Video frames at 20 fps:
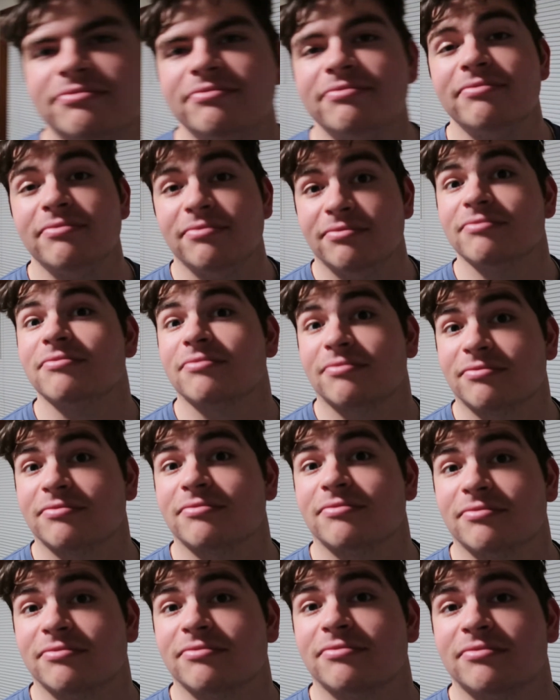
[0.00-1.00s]
number, what
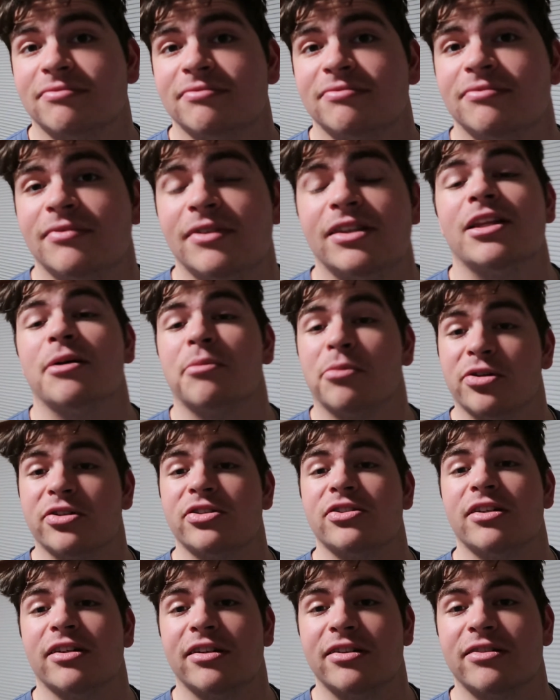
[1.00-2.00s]
number are you, six? Number
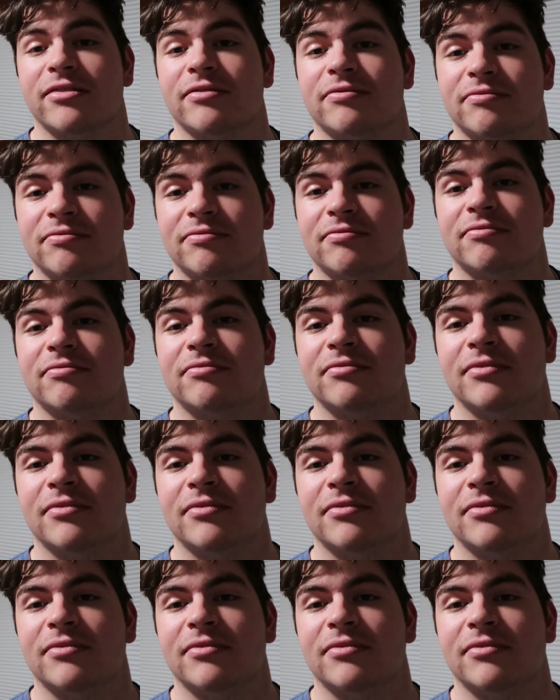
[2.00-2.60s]
six. LeBron.